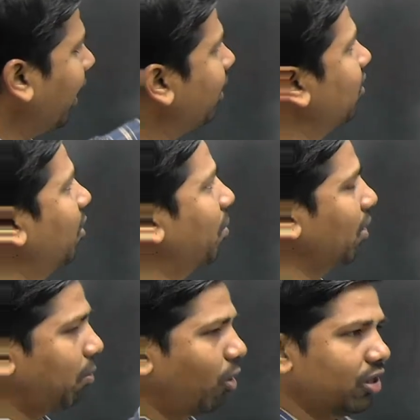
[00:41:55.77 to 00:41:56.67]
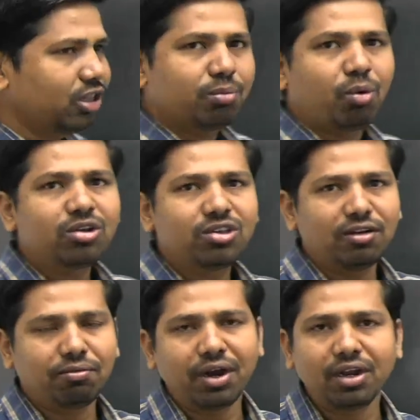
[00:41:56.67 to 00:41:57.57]
example, plotting the points
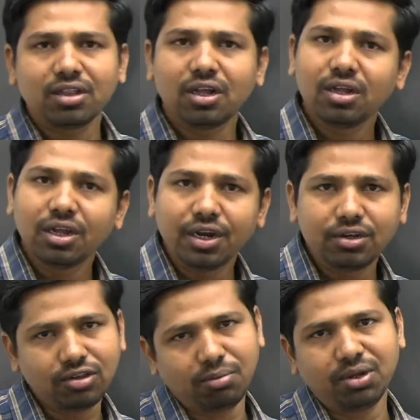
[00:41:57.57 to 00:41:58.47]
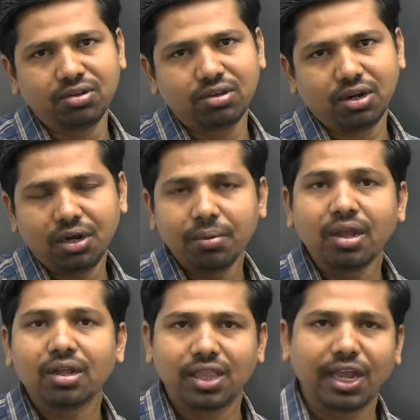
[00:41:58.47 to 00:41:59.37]
and finding the its image, right?
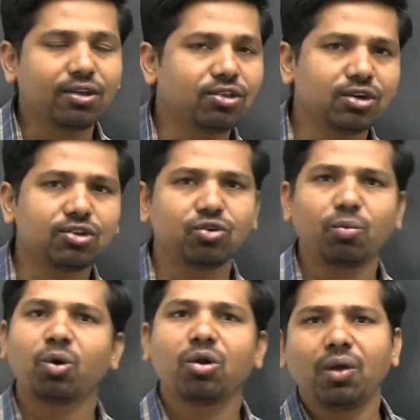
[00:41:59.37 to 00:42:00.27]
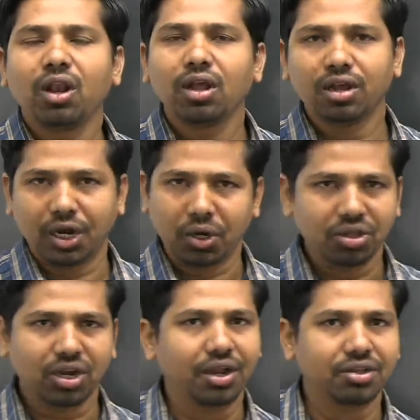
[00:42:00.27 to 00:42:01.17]
Thank you, students. Tomorrow we will continue
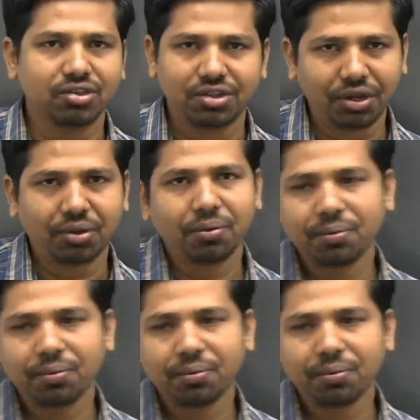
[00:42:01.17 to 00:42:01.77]
the class. Thank you.